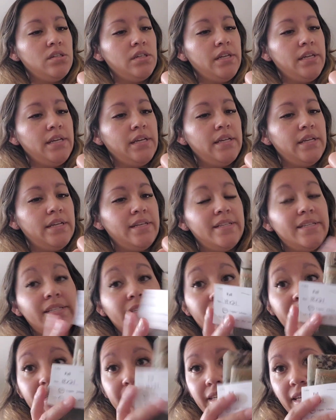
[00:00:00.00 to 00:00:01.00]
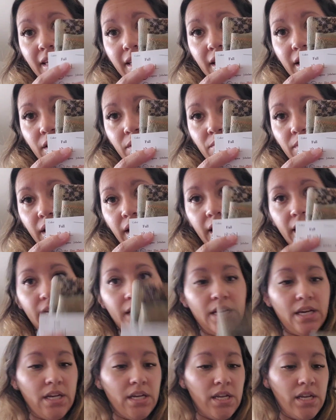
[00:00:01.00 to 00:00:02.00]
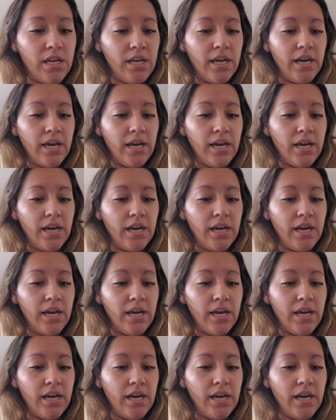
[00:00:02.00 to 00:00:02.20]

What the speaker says: in 16 count Aida.